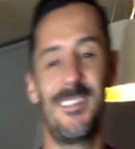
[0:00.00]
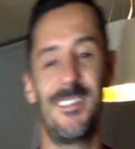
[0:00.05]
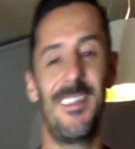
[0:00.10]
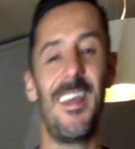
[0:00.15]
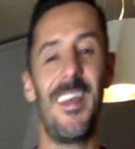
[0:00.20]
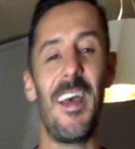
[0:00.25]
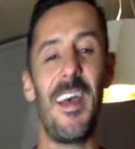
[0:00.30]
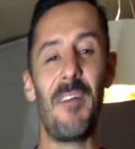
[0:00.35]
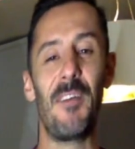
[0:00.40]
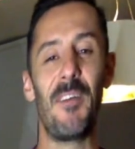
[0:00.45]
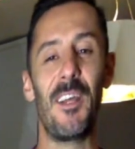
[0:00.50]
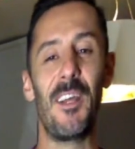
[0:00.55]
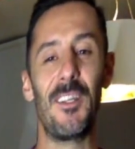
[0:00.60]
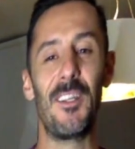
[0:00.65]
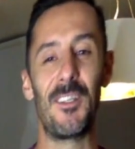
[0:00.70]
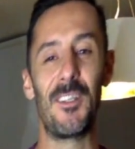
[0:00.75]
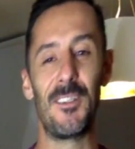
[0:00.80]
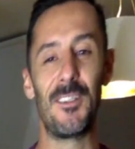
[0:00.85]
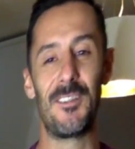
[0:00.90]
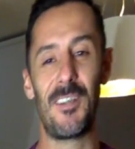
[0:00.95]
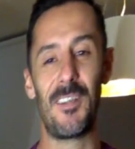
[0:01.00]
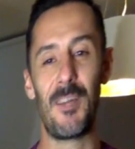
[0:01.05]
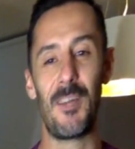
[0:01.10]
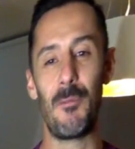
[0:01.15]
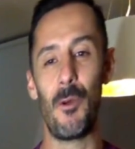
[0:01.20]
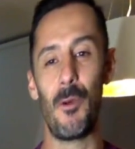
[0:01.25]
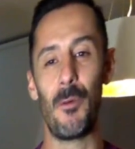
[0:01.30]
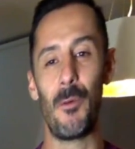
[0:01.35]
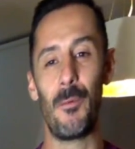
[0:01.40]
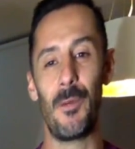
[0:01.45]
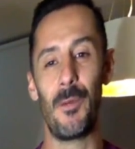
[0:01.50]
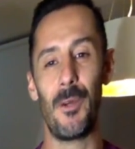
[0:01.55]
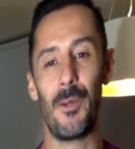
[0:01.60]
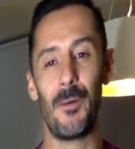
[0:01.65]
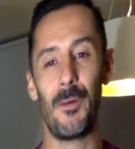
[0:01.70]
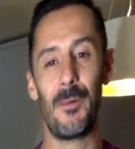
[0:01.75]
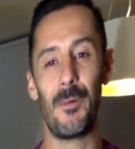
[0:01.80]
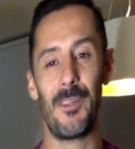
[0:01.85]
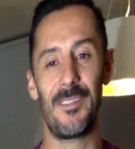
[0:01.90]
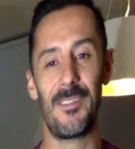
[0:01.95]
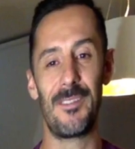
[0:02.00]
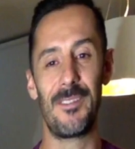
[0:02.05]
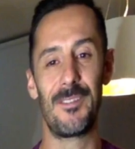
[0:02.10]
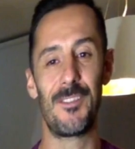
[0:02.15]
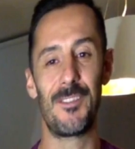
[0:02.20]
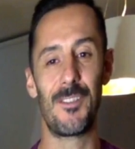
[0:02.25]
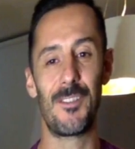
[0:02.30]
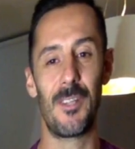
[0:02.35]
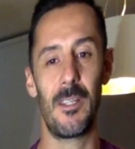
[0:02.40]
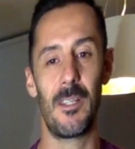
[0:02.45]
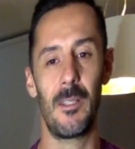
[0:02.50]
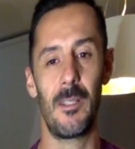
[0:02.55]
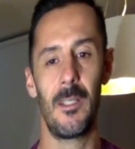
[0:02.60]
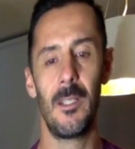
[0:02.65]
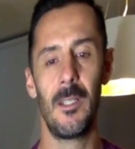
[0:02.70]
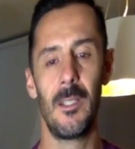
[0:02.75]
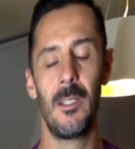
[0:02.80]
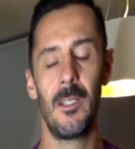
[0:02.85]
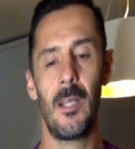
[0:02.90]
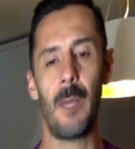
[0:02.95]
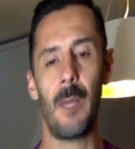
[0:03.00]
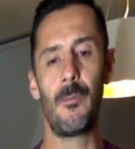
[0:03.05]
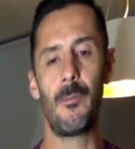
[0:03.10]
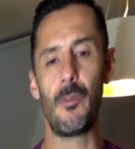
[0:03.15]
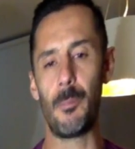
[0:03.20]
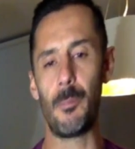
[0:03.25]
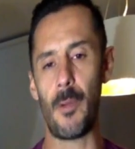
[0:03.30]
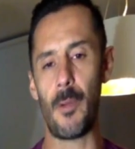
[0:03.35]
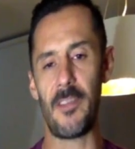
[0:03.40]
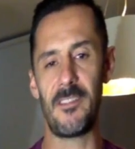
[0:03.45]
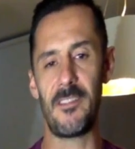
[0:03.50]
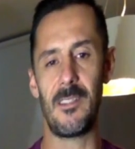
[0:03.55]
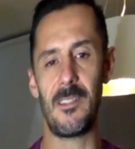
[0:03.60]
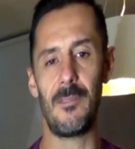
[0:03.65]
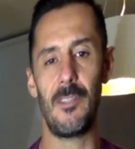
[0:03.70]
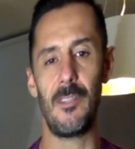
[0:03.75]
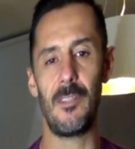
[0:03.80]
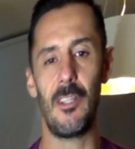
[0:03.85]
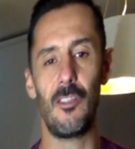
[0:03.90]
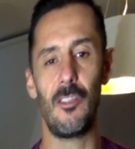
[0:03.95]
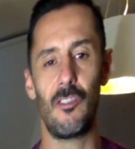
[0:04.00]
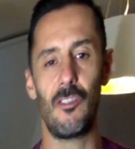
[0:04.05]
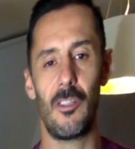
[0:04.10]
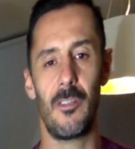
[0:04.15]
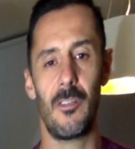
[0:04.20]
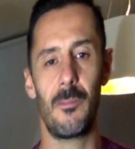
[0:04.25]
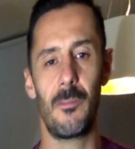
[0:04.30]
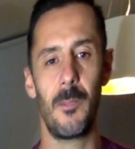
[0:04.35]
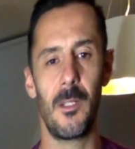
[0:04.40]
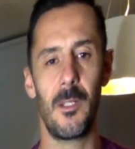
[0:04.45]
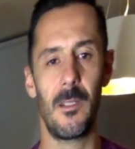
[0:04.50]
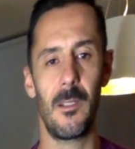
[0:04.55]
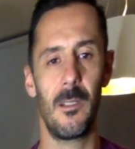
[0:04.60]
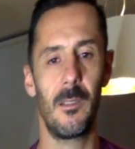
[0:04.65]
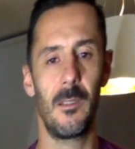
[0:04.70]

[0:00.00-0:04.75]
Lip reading: yeah, we had a good time, we always drink. I'm surprised Steve didn't share his beer.